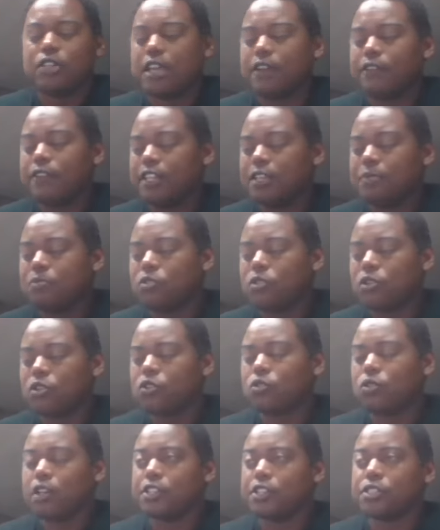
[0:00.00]
have any more
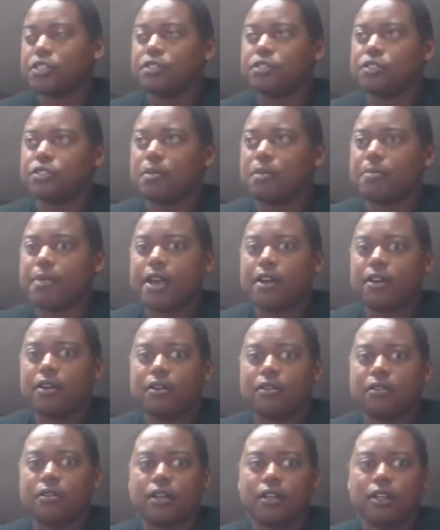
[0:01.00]
questions
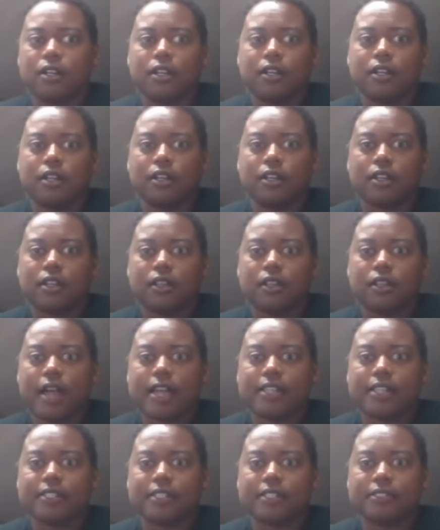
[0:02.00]
about
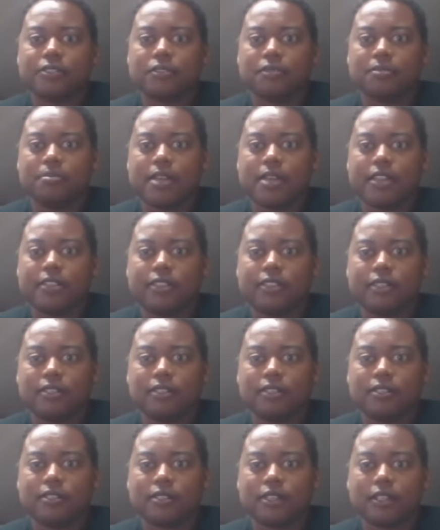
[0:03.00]
classes or
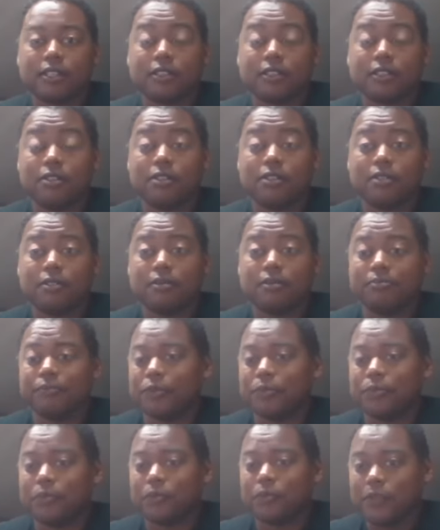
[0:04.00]
methods? I could go.
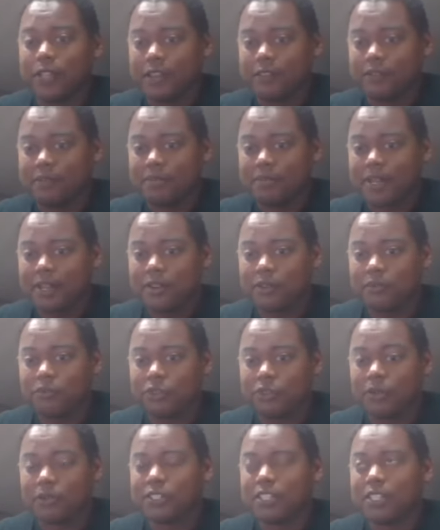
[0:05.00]
We have
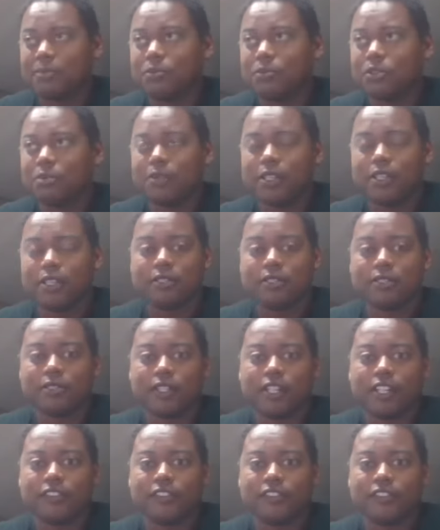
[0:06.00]
about 13 more minutes
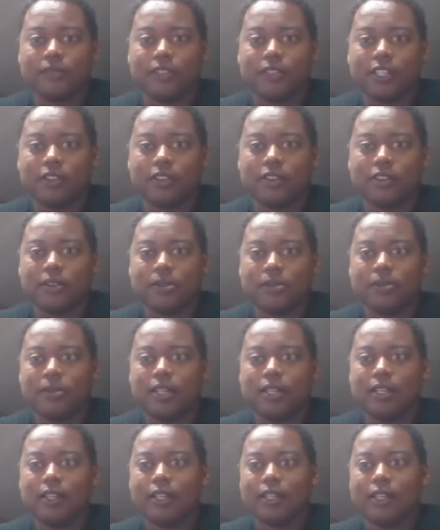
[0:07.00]
left, and we can
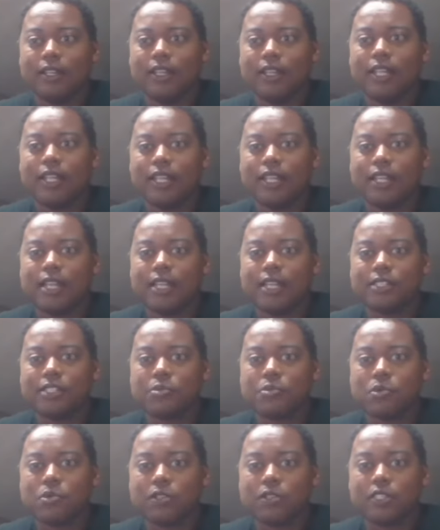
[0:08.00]
go
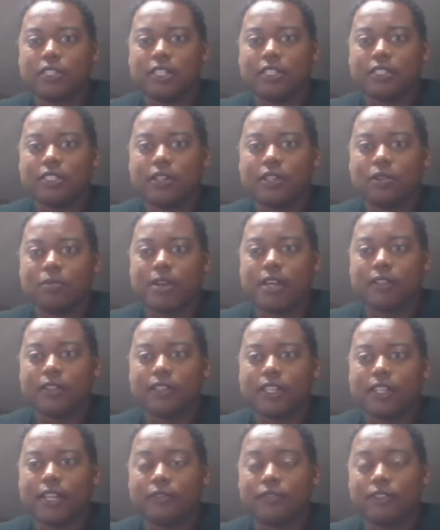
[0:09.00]
into more detail
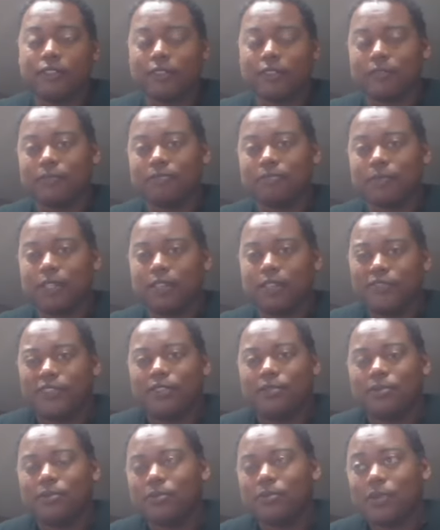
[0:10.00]
about that if
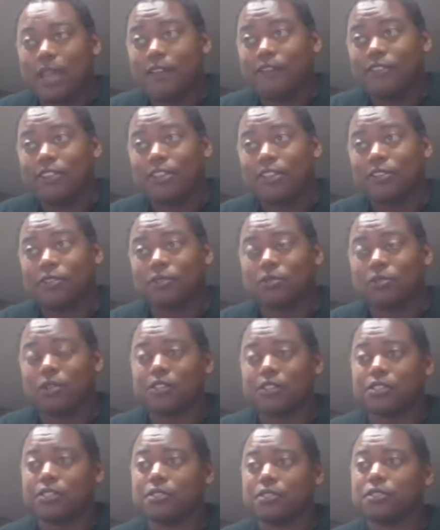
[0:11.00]
you have any other
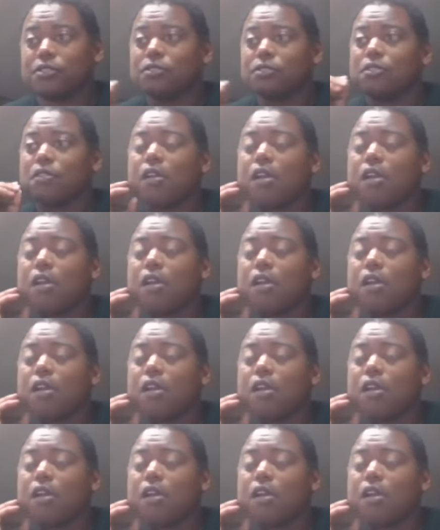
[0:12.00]
questions.